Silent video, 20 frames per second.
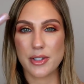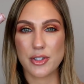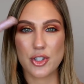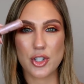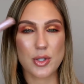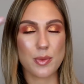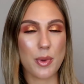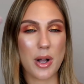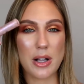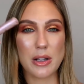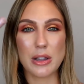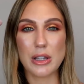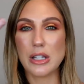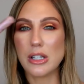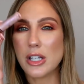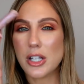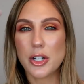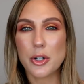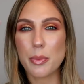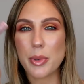just a
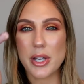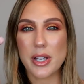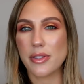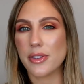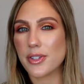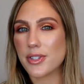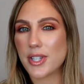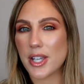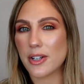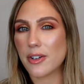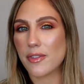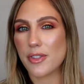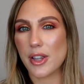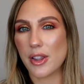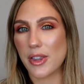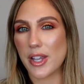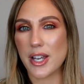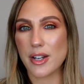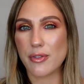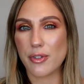little bit in the center of the
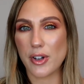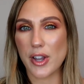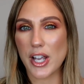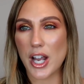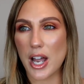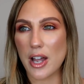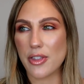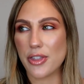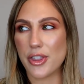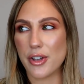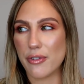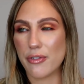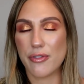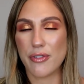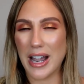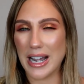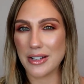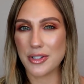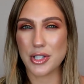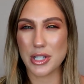lid for like a, the
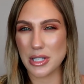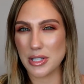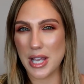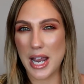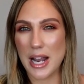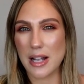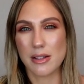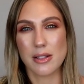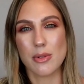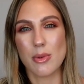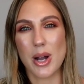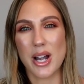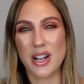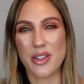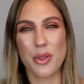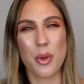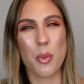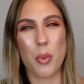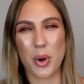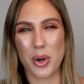fastest halo eye
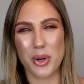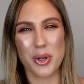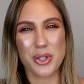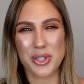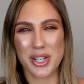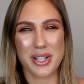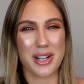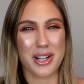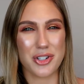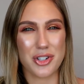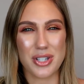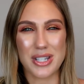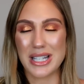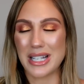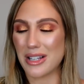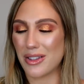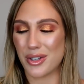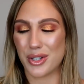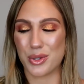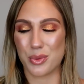in the world and I just
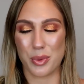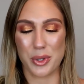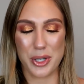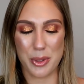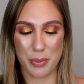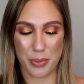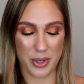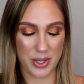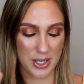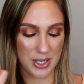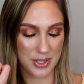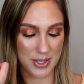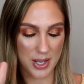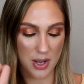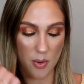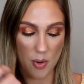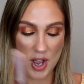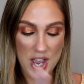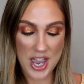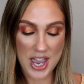think it looks really pretty.
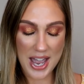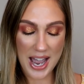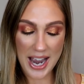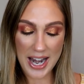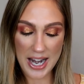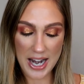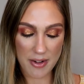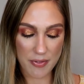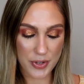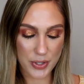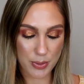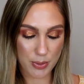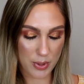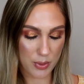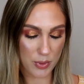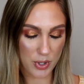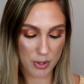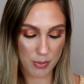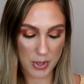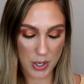So I have this
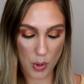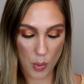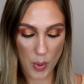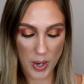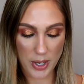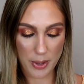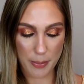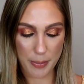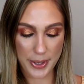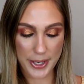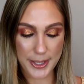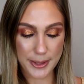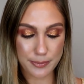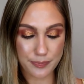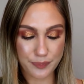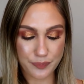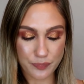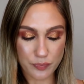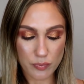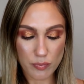one with me quite a
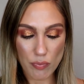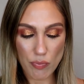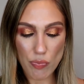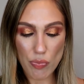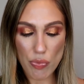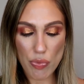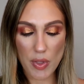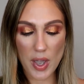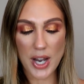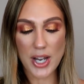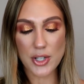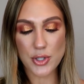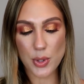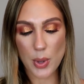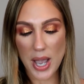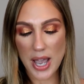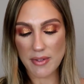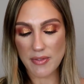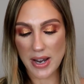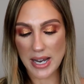bit. I
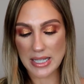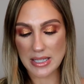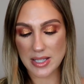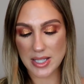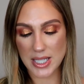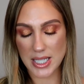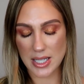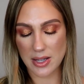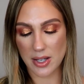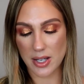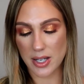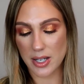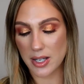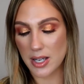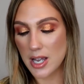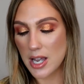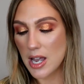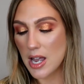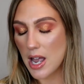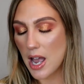also have a
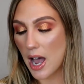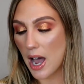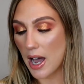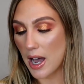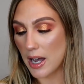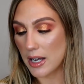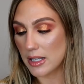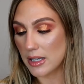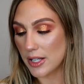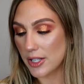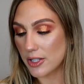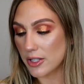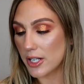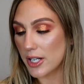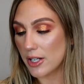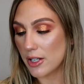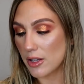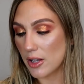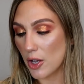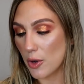Stila uh, Glitter
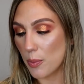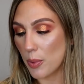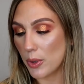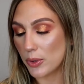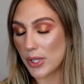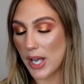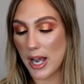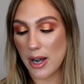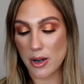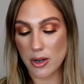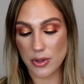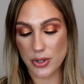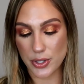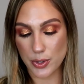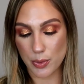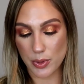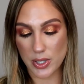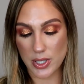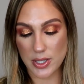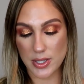and Glow pulled out.
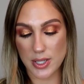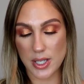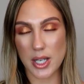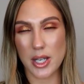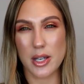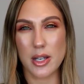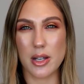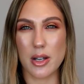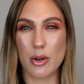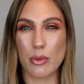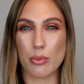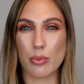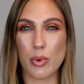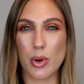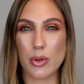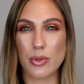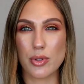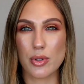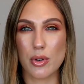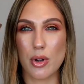This one is in
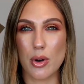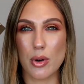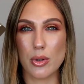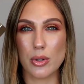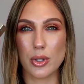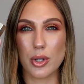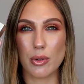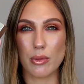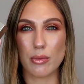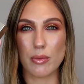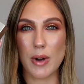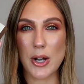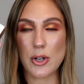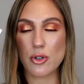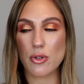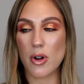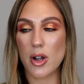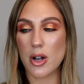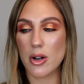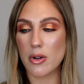Rose Gold
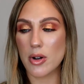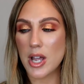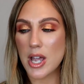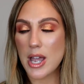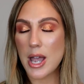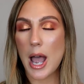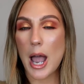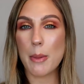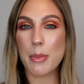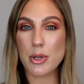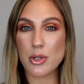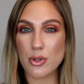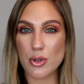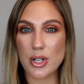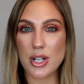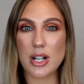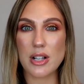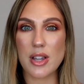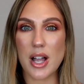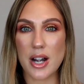Retro. I've been
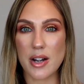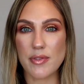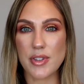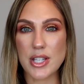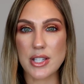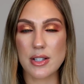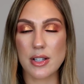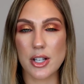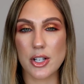doing a lot of these